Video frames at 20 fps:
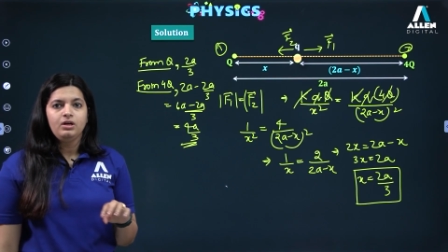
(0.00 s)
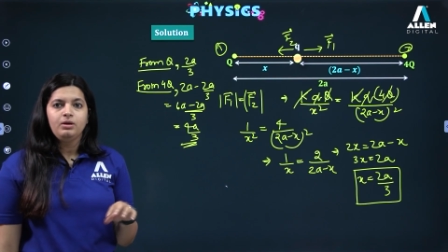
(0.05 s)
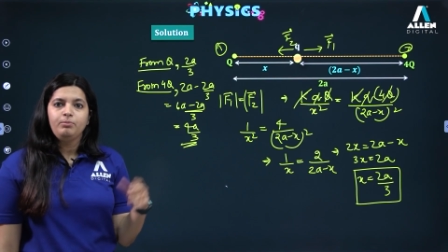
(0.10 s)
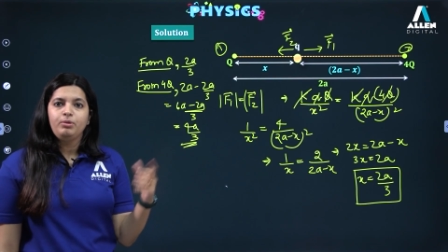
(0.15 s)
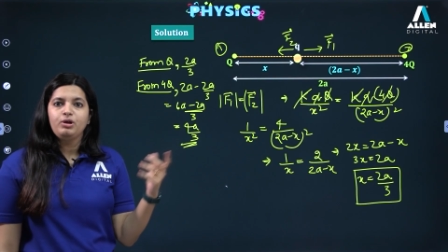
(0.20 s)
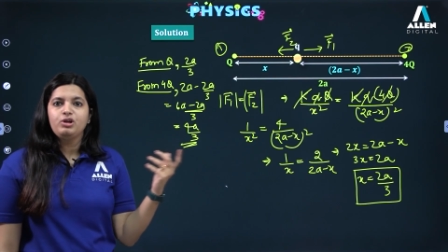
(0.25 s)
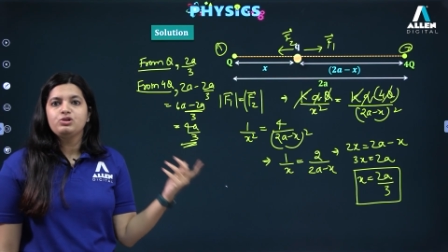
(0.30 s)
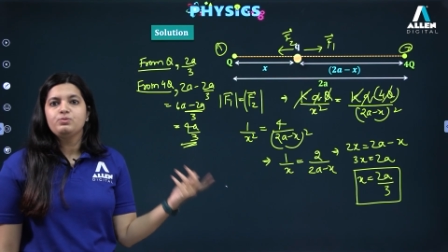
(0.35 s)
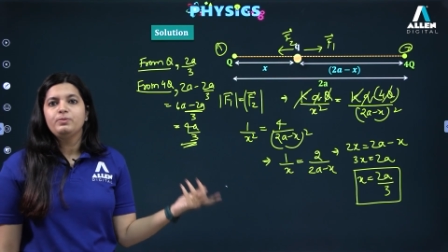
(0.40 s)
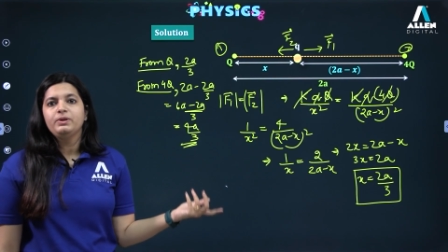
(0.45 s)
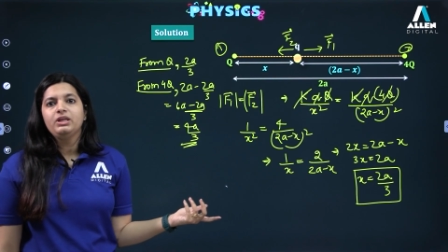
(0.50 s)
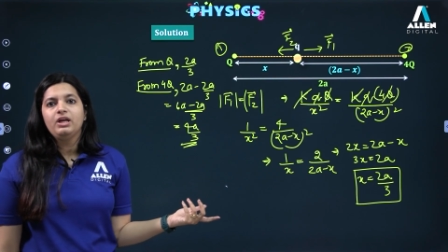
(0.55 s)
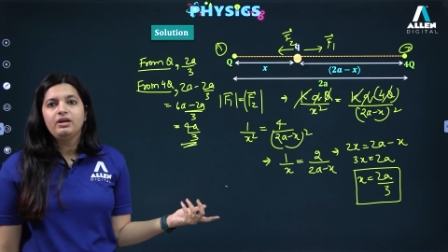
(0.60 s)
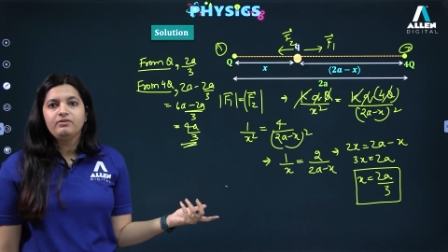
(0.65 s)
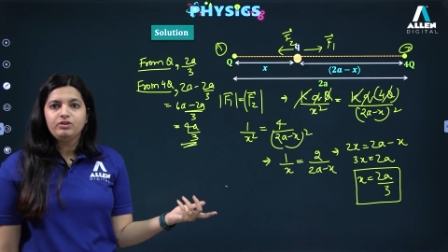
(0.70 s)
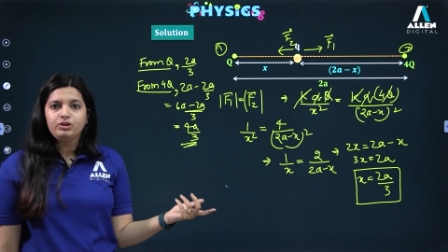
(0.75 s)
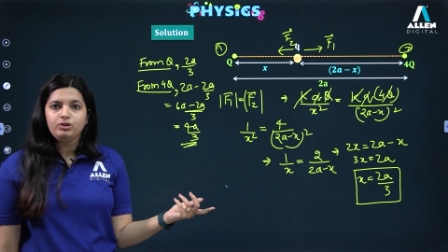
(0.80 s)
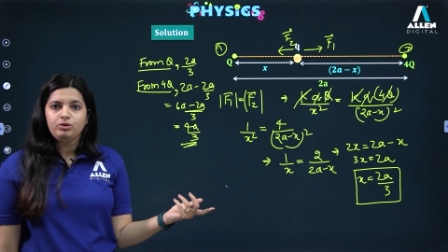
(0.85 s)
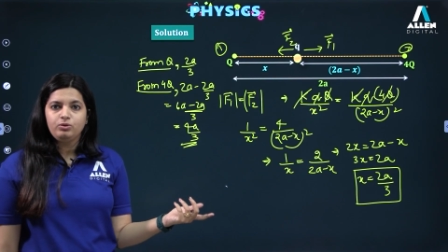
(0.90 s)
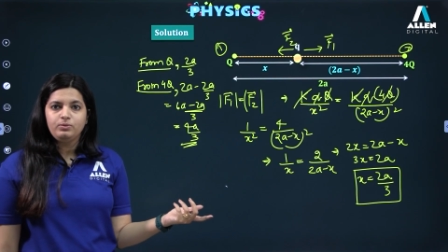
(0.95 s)
because we
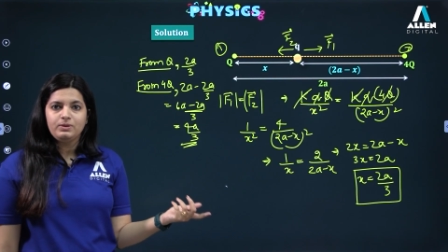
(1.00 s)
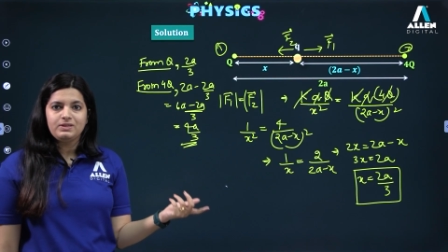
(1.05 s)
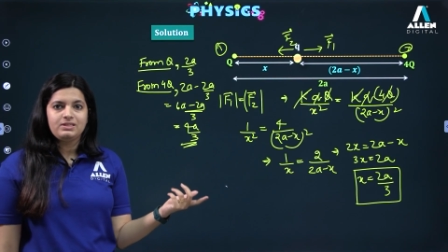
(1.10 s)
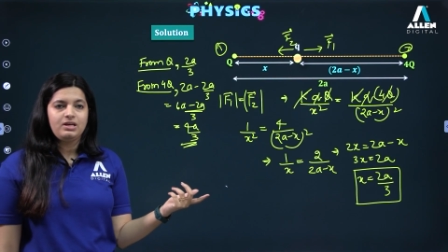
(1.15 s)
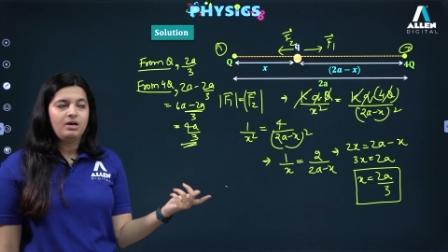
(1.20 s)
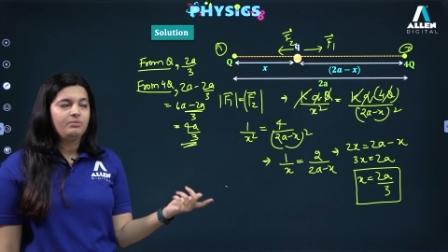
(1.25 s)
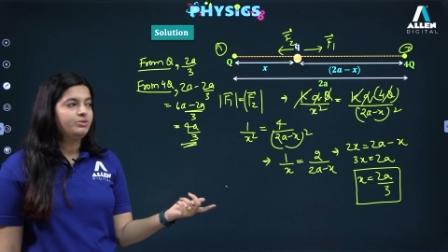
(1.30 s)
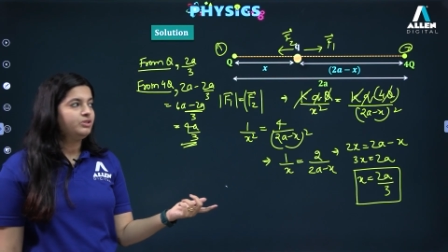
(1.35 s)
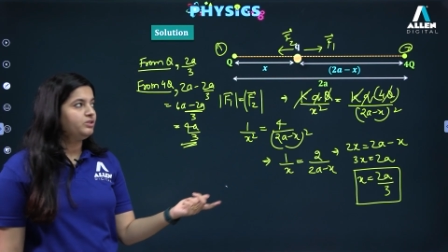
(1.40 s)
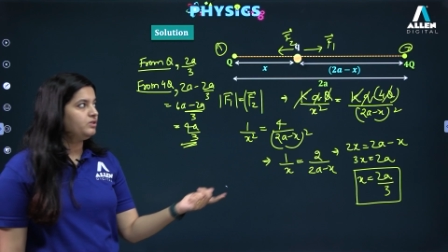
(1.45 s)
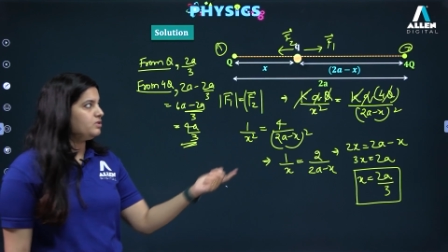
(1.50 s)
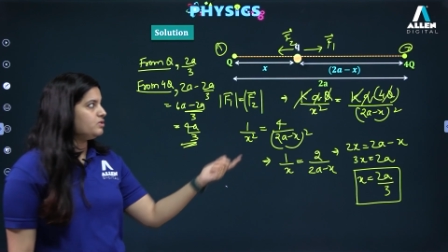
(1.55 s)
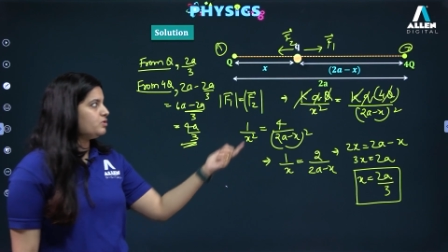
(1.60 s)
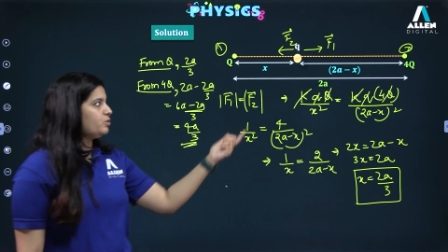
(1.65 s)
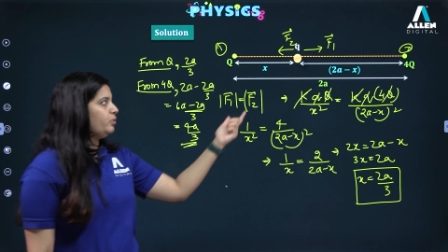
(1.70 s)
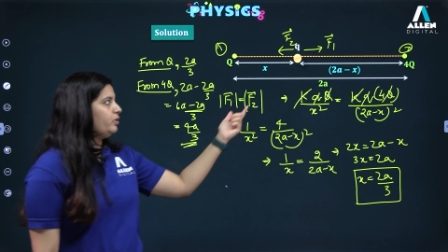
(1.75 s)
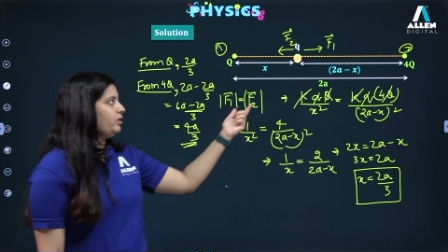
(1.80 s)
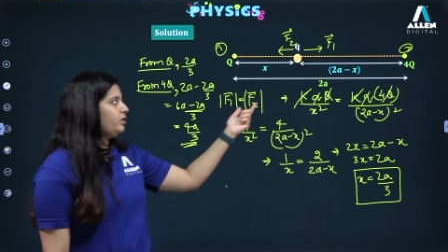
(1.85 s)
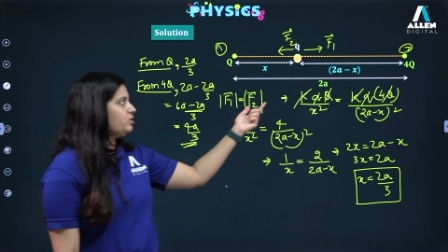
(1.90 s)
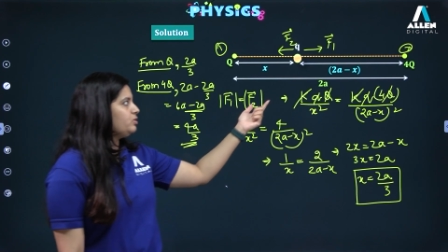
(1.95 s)
never know examiner is
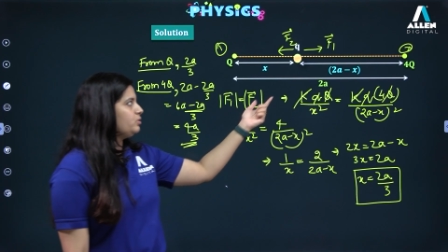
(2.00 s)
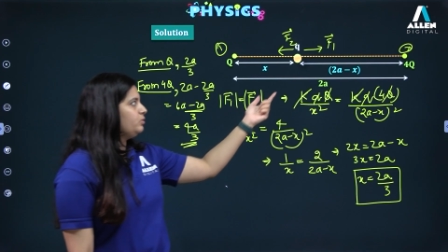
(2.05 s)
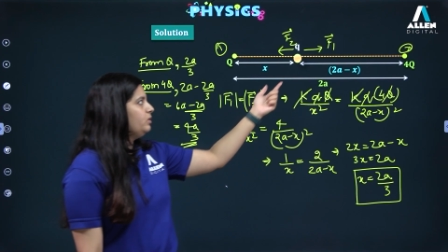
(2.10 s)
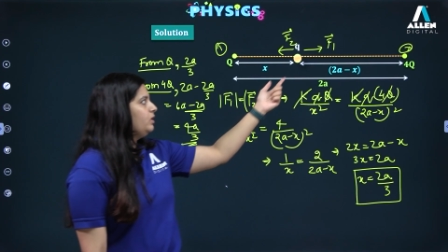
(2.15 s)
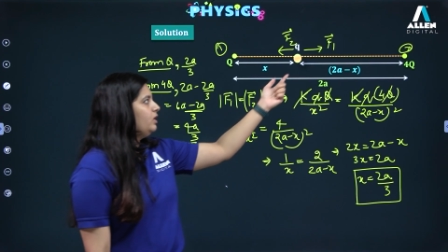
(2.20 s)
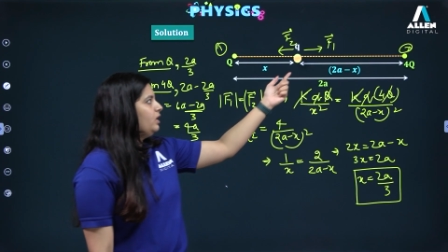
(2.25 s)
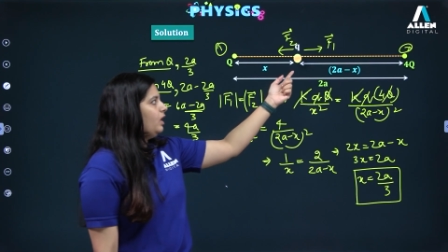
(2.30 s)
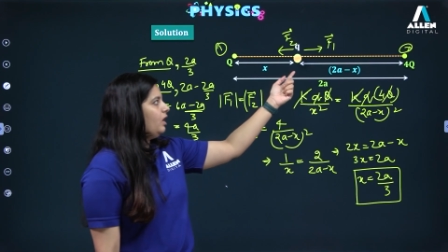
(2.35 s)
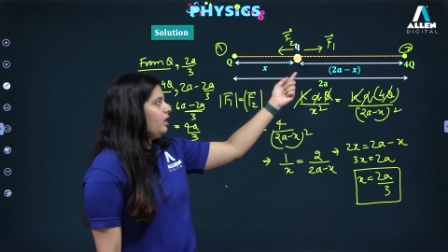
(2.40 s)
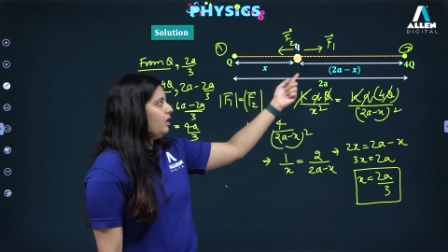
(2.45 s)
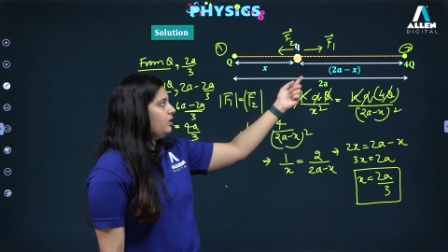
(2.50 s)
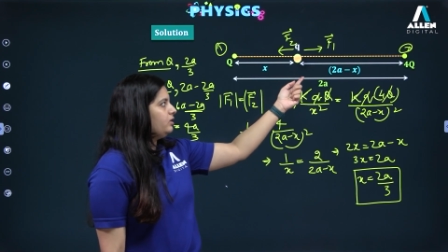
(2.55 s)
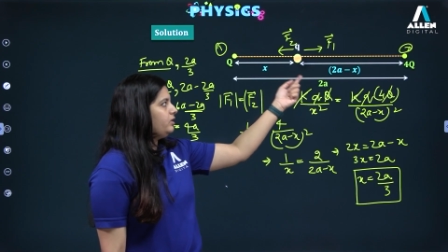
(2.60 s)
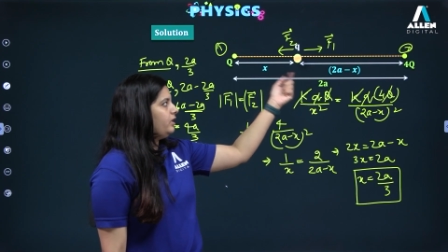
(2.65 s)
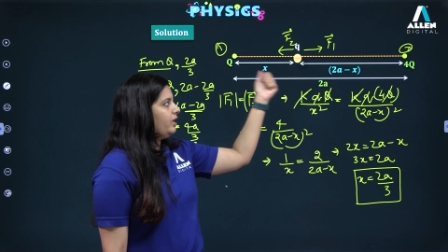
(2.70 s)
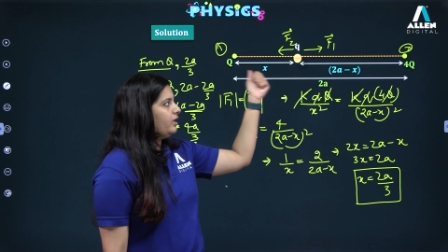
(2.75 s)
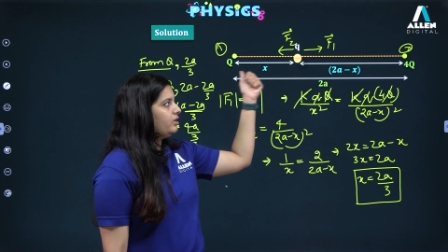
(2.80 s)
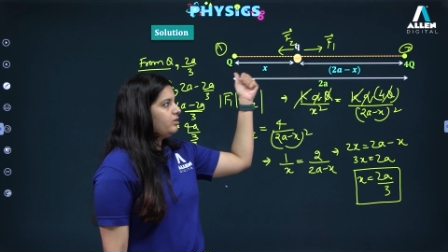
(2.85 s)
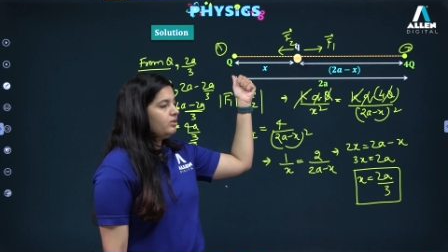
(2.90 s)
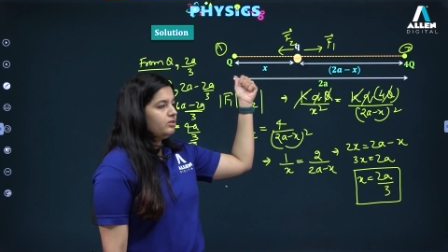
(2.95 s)
going to
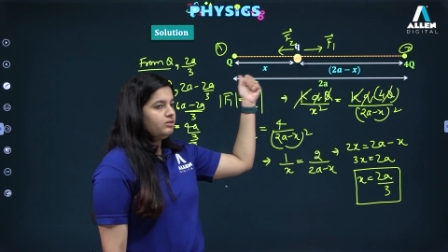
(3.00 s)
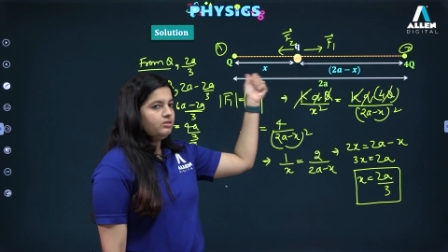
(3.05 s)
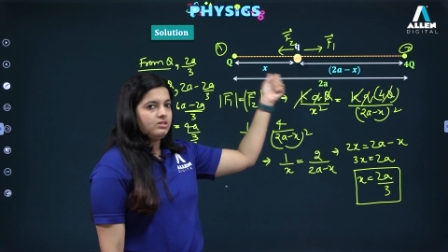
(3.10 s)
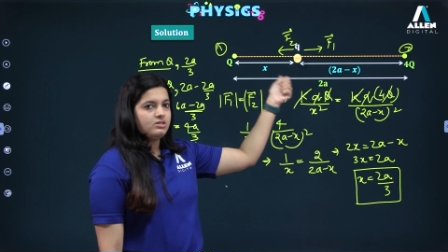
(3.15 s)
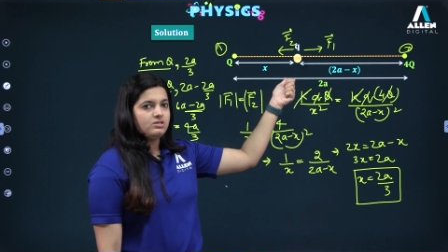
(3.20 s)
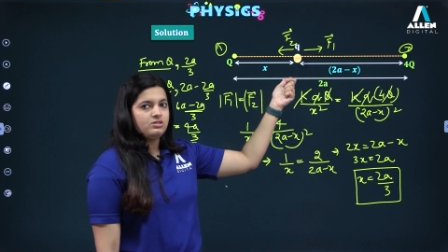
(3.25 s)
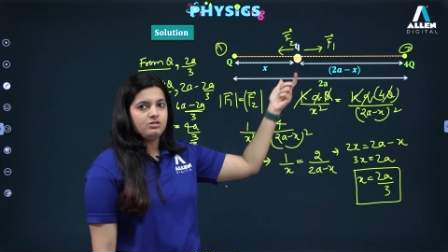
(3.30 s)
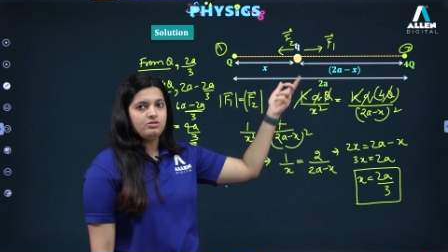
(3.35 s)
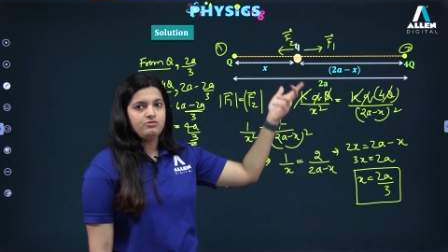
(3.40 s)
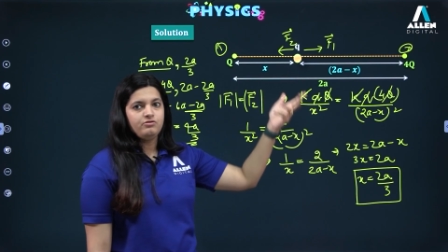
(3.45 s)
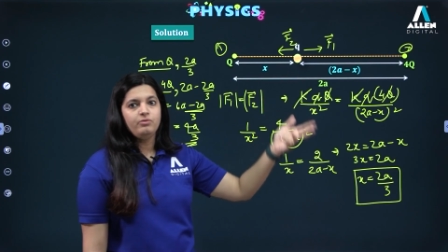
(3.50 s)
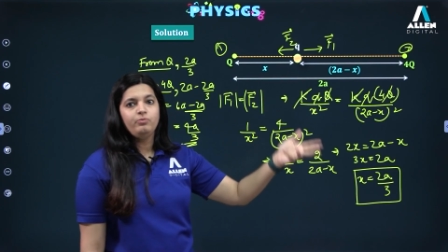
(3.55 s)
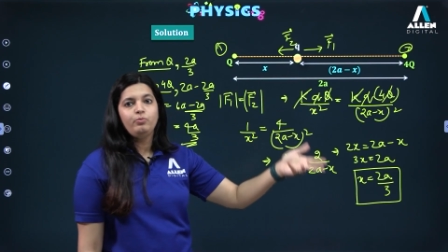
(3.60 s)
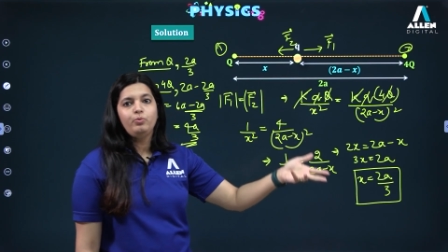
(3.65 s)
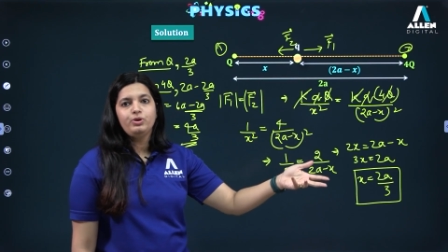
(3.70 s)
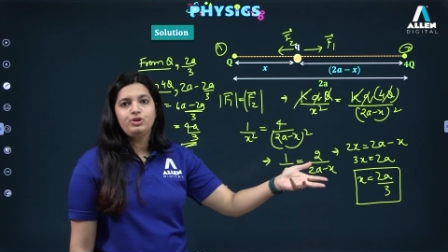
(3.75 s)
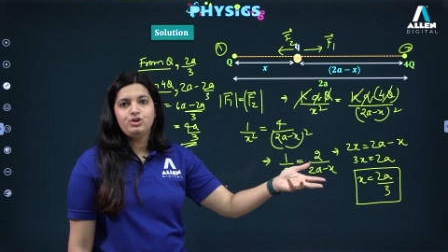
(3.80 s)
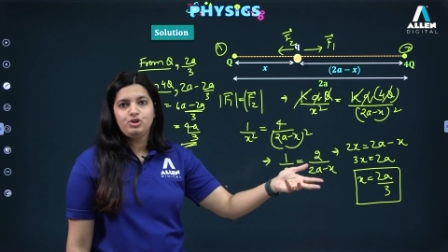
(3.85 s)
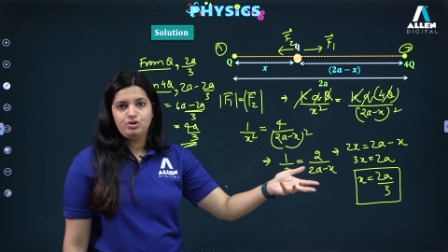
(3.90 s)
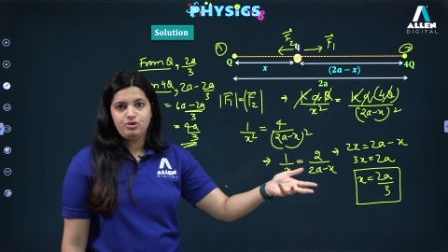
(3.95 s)
take the distance from
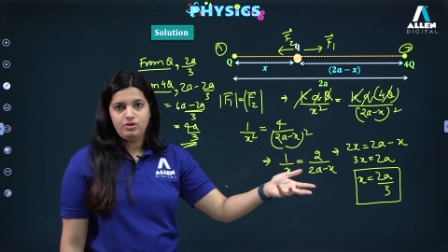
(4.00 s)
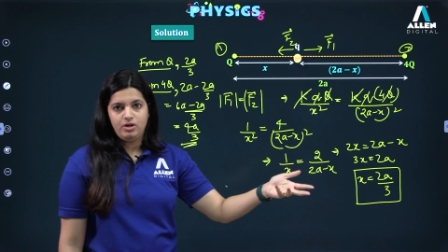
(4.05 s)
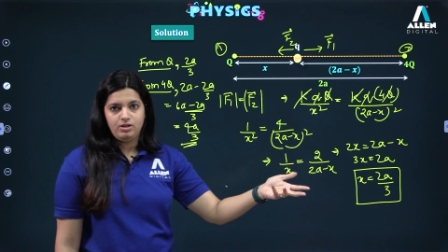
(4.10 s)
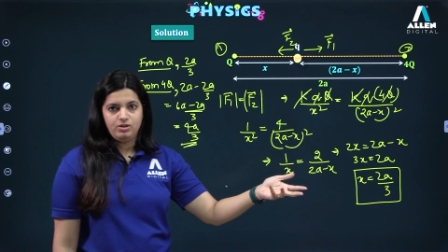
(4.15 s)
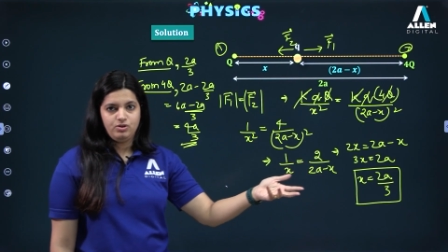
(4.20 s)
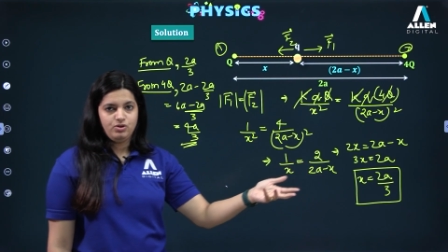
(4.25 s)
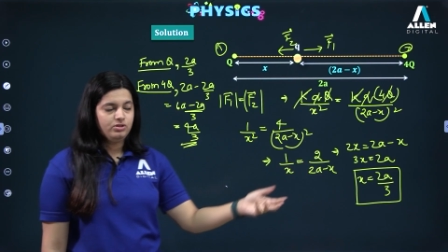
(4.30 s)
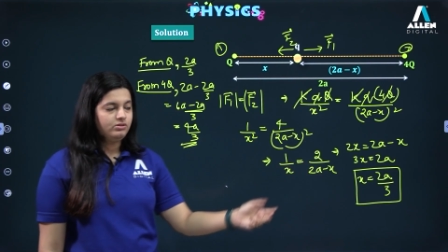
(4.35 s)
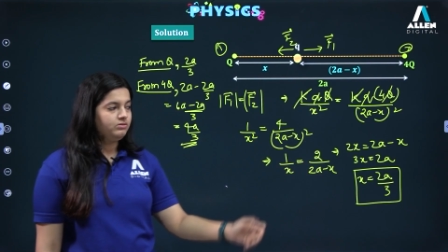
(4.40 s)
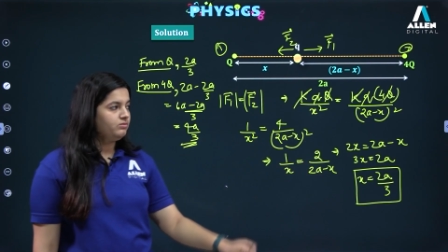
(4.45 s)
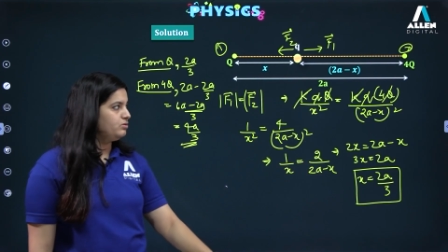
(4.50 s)
which charge.